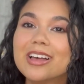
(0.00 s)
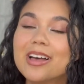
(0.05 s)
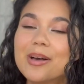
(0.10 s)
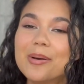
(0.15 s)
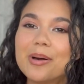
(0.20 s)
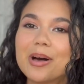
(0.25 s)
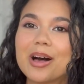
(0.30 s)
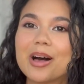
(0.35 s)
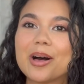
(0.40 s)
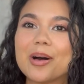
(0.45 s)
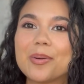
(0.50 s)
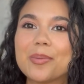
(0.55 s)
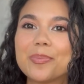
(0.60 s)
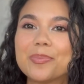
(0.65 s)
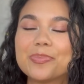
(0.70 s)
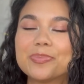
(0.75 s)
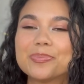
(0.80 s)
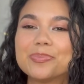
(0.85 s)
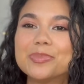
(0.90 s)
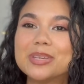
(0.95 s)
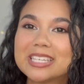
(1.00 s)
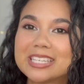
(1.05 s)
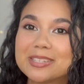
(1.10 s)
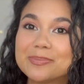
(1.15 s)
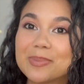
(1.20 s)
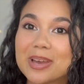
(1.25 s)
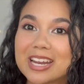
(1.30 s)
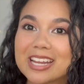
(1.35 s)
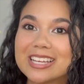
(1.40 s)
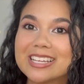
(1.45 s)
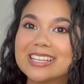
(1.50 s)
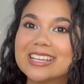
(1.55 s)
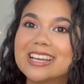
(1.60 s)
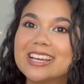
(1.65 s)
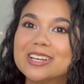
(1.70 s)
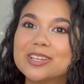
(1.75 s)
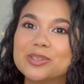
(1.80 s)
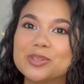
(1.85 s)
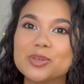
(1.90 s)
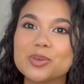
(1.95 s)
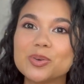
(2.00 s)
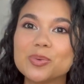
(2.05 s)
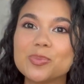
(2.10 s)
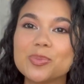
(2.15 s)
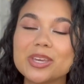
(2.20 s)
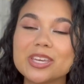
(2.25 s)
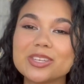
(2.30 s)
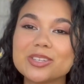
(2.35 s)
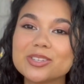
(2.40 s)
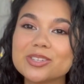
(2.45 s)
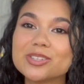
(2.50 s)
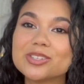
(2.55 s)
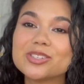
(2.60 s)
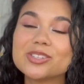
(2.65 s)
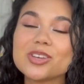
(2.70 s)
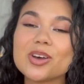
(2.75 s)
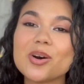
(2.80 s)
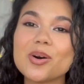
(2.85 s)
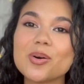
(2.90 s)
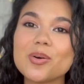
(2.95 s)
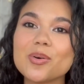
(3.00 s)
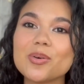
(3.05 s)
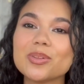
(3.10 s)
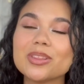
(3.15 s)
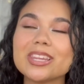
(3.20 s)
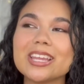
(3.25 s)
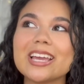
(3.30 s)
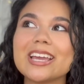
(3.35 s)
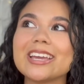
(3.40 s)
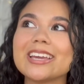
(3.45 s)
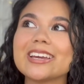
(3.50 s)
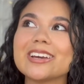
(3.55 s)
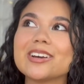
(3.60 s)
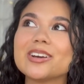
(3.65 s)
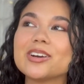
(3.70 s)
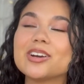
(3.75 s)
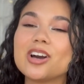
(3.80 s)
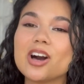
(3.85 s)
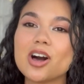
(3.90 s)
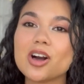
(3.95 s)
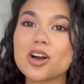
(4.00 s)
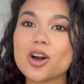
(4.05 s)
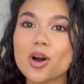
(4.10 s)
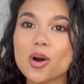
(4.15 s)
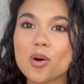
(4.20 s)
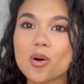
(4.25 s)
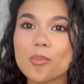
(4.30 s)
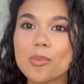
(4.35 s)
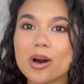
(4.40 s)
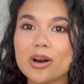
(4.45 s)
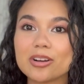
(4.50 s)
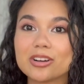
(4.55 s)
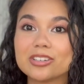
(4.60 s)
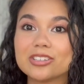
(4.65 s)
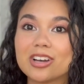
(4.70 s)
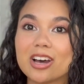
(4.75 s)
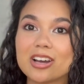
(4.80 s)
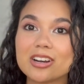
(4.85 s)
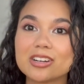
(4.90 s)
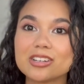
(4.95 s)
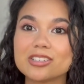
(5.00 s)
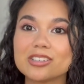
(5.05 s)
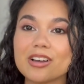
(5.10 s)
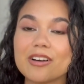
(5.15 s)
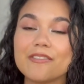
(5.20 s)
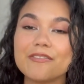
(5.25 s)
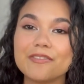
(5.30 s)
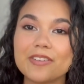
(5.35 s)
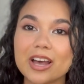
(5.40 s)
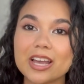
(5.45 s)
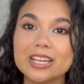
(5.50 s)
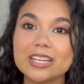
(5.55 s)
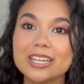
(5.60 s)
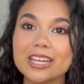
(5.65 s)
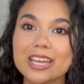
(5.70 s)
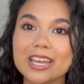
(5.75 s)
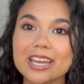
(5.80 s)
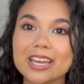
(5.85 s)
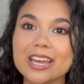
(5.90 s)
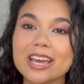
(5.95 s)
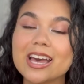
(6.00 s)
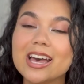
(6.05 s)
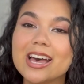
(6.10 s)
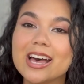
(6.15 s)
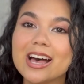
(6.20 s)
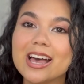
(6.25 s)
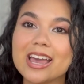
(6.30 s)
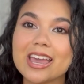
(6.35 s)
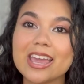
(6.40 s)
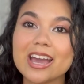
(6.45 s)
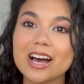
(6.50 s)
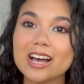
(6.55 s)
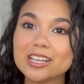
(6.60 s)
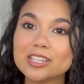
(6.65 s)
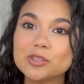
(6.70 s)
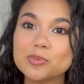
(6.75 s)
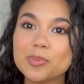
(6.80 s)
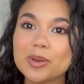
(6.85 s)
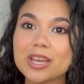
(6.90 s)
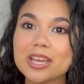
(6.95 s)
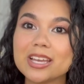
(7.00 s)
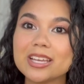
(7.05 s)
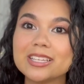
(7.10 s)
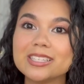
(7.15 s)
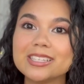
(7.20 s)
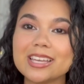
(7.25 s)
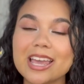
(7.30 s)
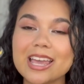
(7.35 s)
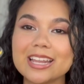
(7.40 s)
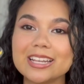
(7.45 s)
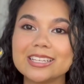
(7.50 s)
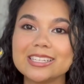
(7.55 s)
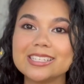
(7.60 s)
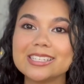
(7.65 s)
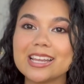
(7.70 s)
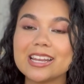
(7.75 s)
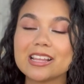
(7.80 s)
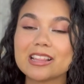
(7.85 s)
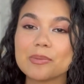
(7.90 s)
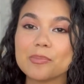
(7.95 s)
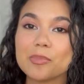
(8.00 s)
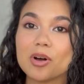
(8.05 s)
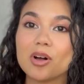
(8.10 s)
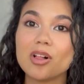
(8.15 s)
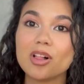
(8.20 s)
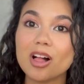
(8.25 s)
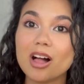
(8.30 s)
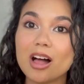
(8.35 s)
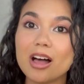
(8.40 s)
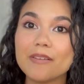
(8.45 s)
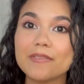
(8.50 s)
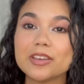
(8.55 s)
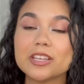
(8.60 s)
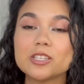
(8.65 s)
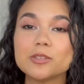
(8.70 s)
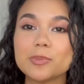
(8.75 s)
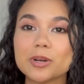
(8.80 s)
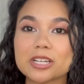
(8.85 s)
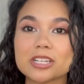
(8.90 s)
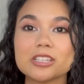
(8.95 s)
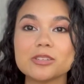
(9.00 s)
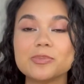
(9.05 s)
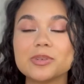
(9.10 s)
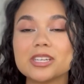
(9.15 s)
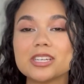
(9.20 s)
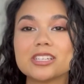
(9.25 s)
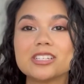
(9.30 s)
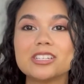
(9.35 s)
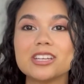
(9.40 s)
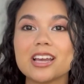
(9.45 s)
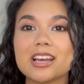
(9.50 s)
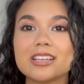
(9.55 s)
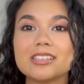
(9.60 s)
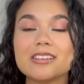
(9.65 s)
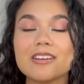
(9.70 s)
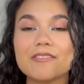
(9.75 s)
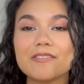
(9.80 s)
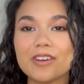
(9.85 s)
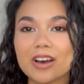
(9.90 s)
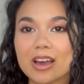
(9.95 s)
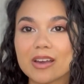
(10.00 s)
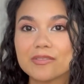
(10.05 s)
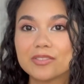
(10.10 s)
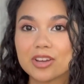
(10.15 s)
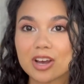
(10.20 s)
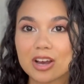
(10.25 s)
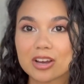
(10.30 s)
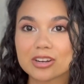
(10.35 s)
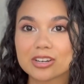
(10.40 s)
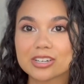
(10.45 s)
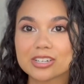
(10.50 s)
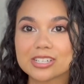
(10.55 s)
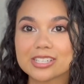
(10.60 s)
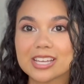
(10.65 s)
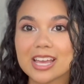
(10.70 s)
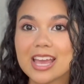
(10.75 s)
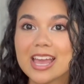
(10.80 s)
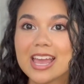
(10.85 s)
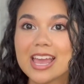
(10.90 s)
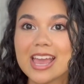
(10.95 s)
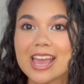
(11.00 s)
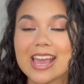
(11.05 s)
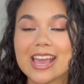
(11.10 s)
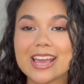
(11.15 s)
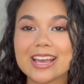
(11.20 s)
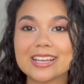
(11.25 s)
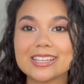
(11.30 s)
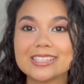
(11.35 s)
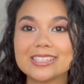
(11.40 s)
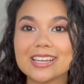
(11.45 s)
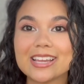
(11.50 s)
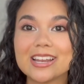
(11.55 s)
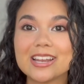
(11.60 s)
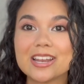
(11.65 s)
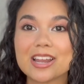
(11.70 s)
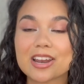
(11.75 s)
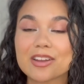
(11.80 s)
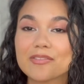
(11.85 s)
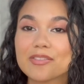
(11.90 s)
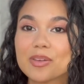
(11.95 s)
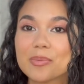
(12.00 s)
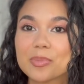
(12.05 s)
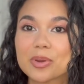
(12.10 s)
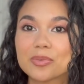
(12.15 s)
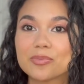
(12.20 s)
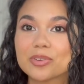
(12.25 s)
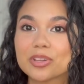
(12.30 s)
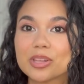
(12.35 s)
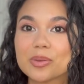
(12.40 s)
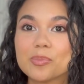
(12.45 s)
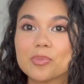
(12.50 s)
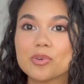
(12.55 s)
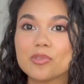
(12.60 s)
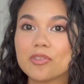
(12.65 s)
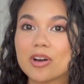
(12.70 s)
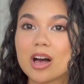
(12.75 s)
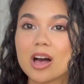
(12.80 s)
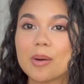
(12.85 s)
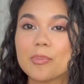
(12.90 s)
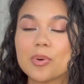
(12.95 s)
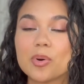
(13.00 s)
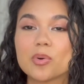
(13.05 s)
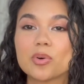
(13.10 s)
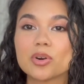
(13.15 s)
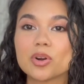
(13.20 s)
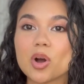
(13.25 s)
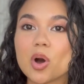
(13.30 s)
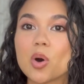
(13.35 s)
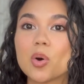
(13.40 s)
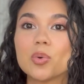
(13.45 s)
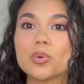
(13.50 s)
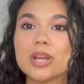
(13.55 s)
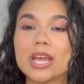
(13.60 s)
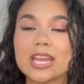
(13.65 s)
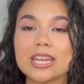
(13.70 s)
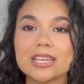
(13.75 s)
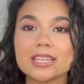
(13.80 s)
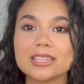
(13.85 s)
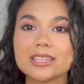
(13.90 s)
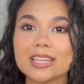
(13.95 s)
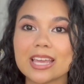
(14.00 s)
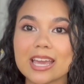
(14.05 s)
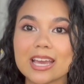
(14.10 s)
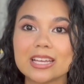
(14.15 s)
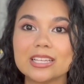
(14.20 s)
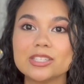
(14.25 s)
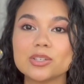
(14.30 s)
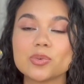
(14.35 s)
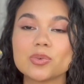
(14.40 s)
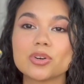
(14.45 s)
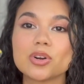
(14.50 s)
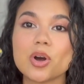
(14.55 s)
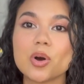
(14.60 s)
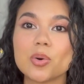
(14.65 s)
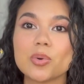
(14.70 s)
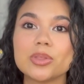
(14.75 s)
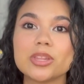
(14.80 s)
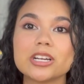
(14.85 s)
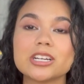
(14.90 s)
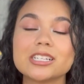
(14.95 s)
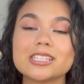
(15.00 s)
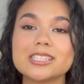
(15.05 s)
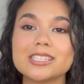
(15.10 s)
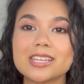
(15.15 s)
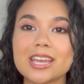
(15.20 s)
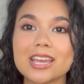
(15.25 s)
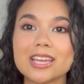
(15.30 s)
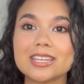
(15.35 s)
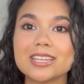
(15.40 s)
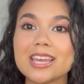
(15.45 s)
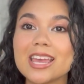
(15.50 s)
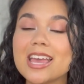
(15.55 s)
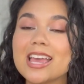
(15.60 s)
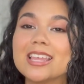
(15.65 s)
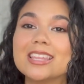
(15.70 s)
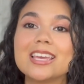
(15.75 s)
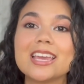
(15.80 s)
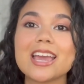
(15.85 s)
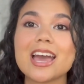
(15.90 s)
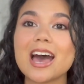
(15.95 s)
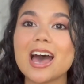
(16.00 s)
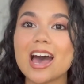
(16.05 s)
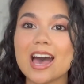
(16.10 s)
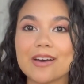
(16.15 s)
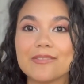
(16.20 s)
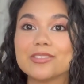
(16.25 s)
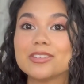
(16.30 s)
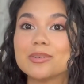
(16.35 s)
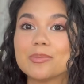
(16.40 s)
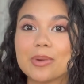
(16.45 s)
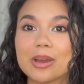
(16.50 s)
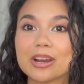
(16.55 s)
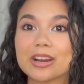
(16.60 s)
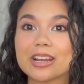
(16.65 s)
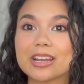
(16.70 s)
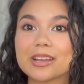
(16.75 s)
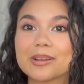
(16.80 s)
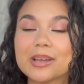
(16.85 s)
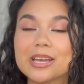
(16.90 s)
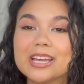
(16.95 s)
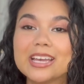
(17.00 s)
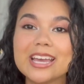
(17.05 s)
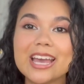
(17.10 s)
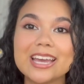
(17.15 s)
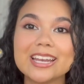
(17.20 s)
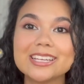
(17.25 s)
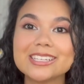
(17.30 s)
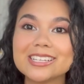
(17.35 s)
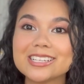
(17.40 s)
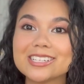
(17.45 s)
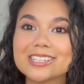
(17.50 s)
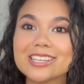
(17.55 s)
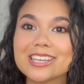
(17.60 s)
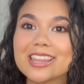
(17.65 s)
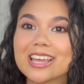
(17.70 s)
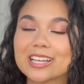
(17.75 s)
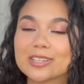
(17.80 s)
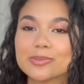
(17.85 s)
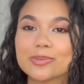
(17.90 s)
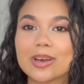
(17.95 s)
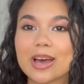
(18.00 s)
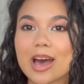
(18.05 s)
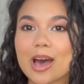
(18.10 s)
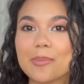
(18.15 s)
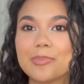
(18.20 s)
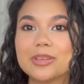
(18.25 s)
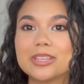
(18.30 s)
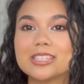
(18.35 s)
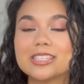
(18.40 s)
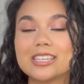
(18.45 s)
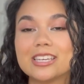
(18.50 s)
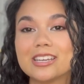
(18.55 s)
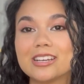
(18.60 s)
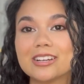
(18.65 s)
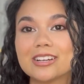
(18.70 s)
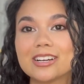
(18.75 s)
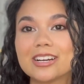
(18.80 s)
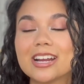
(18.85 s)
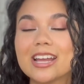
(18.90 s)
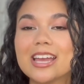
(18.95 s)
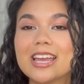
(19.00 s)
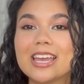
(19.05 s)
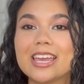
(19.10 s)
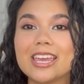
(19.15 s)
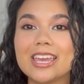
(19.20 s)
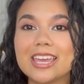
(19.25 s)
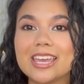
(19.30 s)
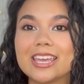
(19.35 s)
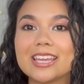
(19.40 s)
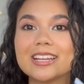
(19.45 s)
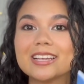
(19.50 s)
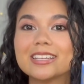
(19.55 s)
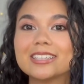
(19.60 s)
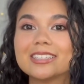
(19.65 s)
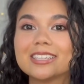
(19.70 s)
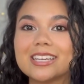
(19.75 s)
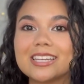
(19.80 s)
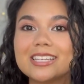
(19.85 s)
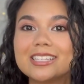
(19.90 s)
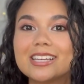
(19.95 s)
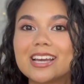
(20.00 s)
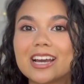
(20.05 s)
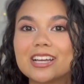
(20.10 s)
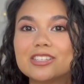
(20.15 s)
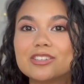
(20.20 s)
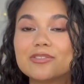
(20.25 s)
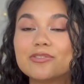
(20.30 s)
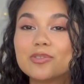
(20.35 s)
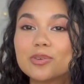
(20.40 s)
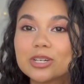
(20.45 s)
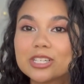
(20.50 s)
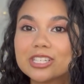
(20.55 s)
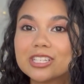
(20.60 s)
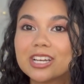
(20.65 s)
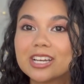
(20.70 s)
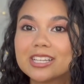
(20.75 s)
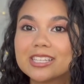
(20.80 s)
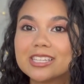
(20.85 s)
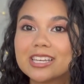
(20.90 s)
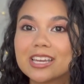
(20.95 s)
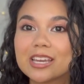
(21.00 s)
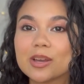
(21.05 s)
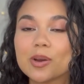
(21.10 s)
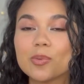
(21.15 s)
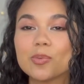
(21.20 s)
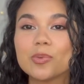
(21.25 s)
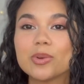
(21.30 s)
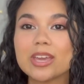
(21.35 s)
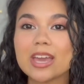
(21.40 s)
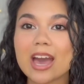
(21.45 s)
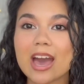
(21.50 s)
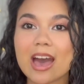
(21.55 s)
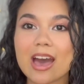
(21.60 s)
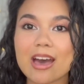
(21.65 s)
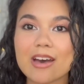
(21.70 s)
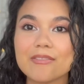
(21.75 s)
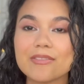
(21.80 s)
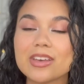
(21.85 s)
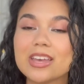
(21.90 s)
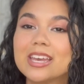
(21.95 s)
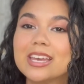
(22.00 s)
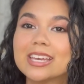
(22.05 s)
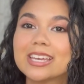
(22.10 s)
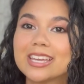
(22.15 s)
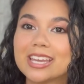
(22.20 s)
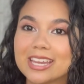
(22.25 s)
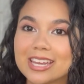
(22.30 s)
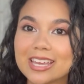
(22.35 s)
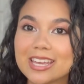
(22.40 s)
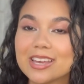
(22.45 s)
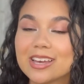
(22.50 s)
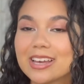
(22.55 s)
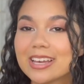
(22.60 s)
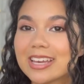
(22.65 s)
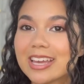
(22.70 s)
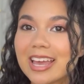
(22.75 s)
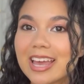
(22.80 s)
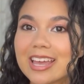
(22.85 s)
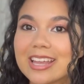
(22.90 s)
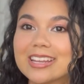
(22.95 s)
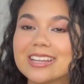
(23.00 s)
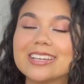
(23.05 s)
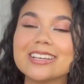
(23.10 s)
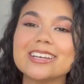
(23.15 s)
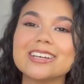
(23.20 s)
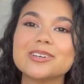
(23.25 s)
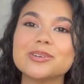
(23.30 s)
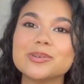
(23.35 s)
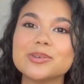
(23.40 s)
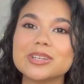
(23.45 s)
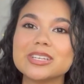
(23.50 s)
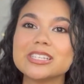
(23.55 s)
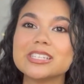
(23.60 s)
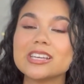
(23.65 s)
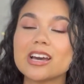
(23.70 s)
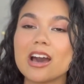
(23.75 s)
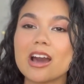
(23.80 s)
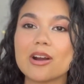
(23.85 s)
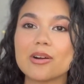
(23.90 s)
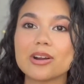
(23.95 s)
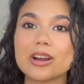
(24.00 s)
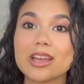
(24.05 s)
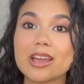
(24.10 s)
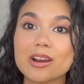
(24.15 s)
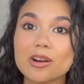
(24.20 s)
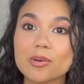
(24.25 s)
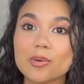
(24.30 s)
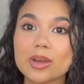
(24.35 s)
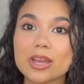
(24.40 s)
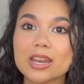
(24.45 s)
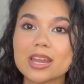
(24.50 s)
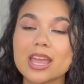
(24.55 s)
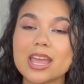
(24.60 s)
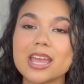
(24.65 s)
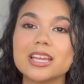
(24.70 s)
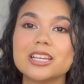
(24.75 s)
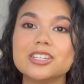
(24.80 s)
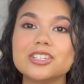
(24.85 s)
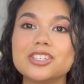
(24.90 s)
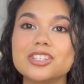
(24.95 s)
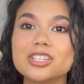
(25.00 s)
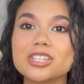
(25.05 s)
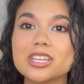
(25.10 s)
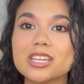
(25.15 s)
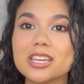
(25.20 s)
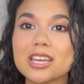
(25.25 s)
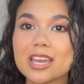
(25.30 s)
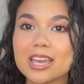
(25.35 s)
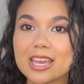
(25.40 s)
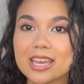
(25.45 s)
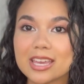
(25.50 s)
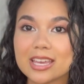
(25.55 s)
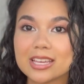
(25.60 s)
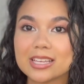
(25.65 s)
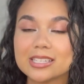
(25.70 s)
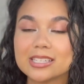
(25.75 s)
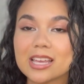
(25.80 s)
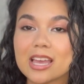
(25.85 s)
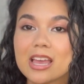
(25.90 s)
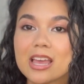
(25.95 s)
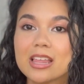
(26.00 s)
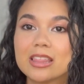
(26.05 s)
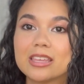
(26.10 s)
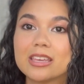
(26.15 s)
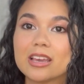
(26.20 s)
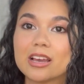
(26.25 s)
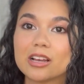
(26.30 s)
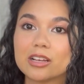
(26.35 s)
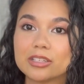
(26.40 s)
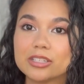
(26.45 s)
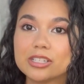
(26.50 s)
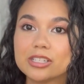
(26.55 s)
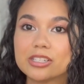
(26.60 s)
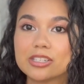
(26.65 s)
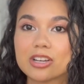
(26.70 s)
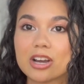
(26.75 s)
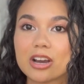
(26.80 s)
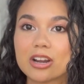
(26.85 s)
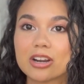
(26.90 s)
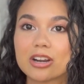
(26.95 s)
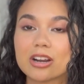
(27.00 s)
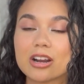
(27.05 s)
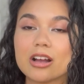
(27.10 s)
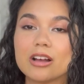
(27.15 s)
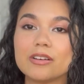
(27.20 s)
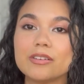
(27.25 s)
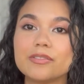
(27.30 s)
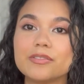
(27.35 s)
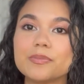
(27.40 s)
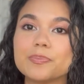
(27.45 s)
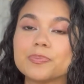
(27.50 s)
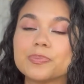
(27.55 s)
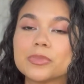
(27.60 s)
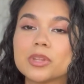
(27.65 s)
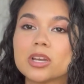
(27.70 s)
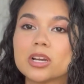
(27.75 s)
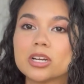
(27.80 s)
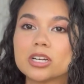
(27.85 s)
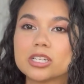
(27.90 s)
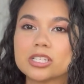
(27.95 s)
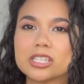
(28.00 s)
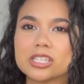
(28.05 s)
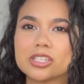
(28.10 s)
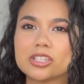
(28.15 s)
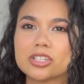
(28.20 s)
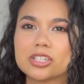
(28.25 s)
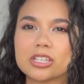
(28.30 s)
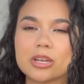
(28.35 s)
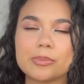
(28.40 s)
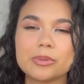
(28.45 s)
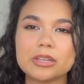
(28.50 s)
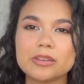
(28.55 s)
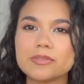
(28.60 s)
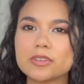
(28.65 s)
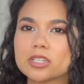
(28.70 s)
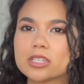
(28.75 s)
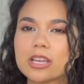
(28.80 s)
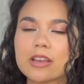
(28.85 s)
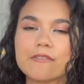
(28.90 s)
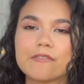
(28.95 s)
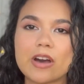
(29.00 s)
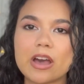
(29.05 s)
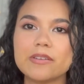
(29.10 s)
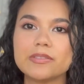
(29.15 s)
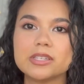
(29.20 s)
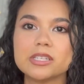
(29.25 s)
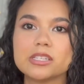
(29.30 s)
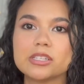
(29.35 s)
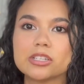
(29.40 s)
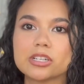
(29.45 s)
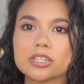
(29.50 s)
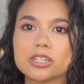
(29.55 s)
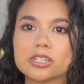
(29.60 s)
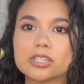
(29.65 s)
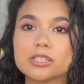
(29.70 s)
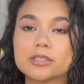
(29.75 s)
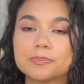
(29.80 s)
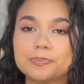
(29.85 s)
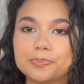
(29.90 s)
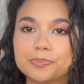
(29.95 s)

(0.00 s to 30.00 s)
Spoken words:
Mrs. Bennet to be so like gung-ho about her daughters finding a husband and sending them all off, especially because she has 5 daughters and none of them can really move up or own any land or own their estate. They have to marry. And essentially that's what happens here in A Lady's Guide to Fortune Hunting. We have Kitty again, who is our heroine, and she is the eldest daughter of her sisters. I believe there's like 5 sisters.